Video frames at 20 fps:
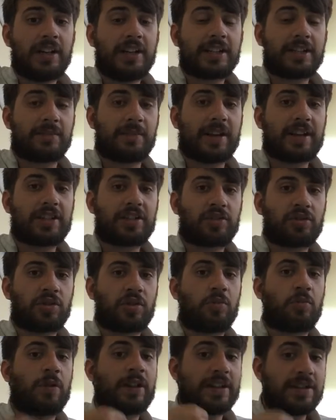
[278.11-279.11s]
to make sure
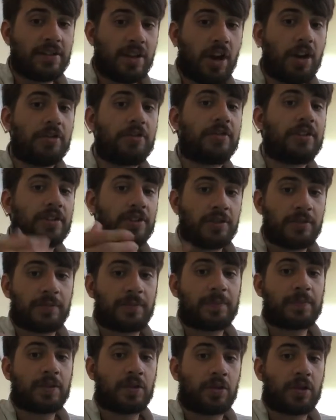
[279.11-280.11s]
that we know that
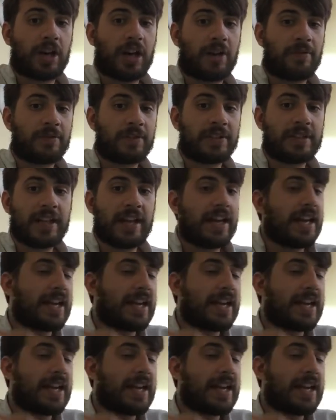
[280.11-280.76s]
you're covered.